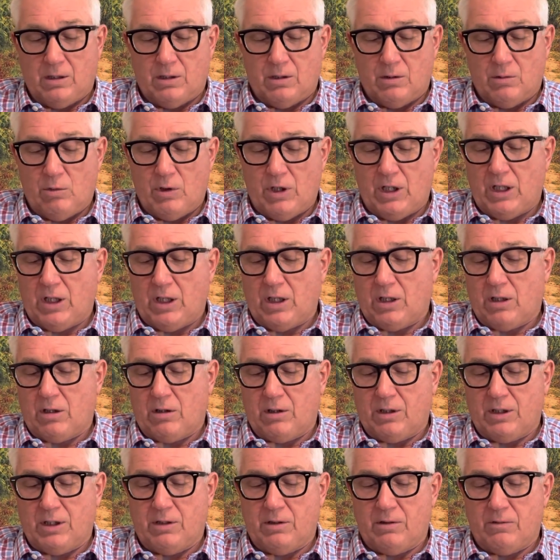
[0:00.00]

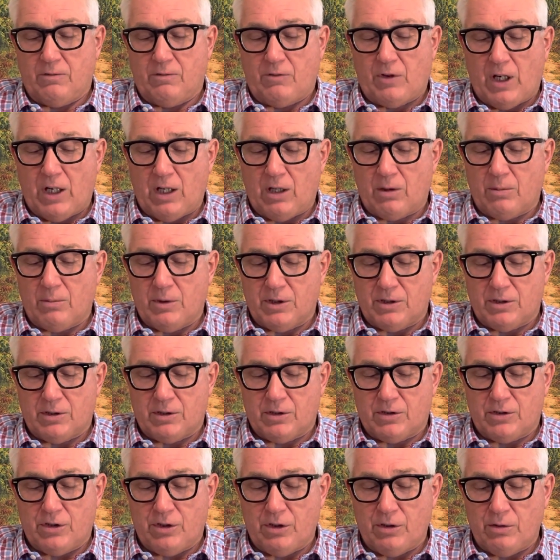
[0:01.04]
where in environment
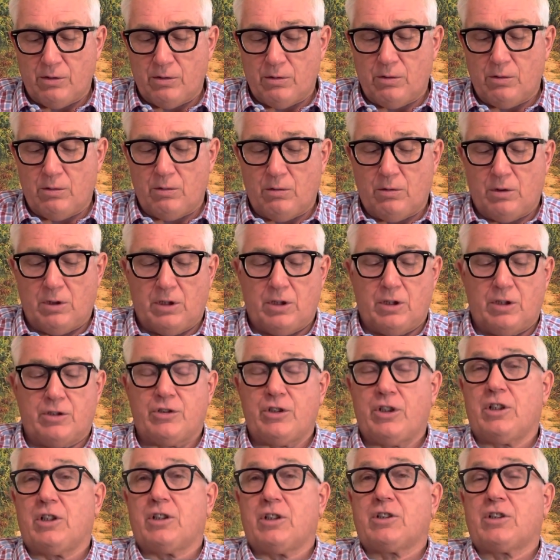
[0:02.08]
two,
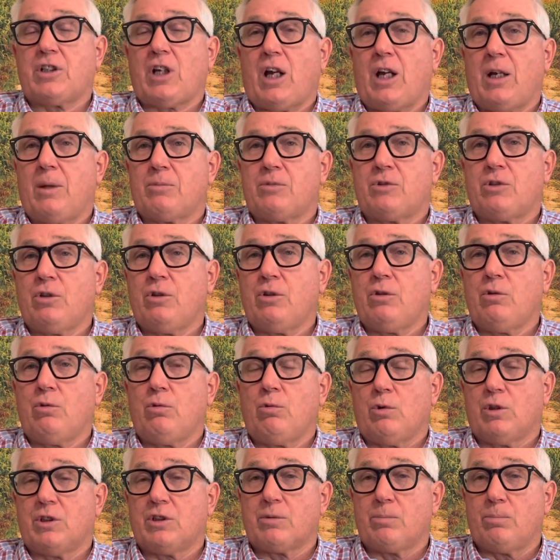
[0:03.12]
genotype two
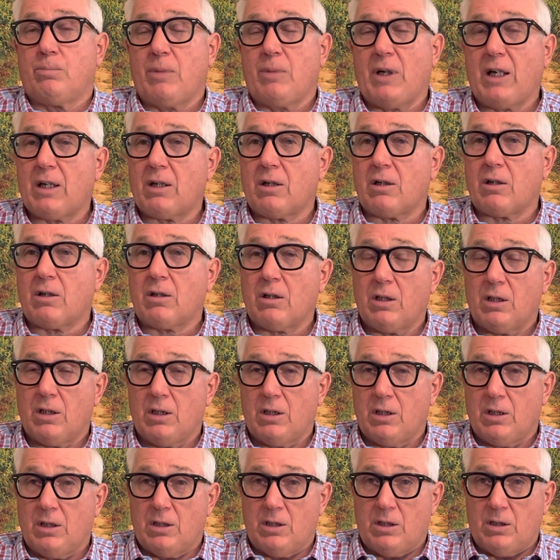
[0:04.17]
was better,
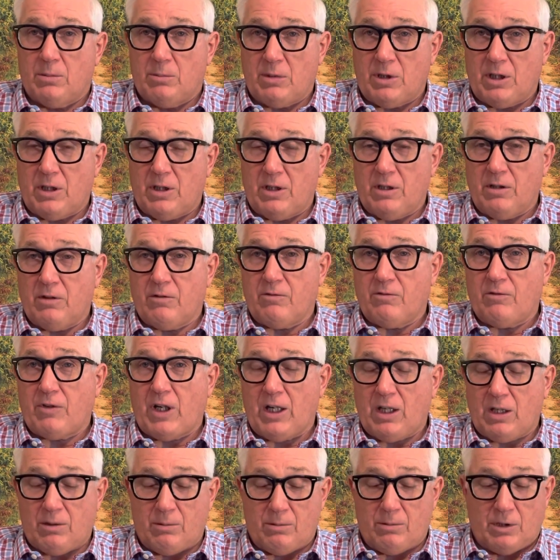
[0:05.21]
but in
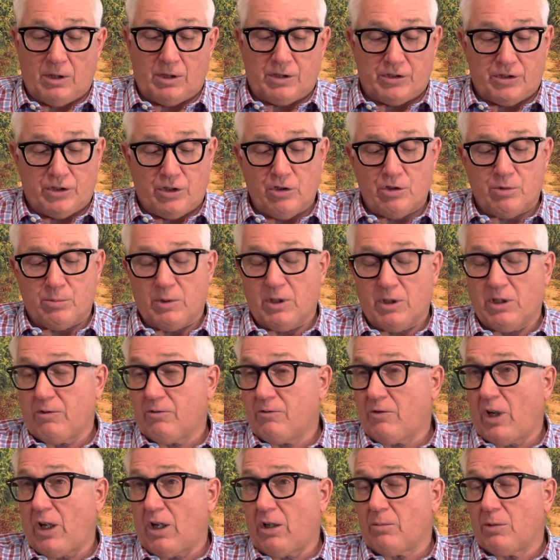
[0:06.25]
environment, excuse me, in
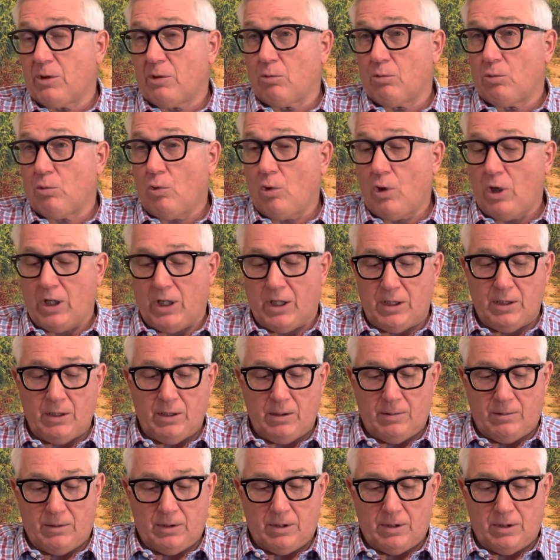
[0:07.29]
environment one,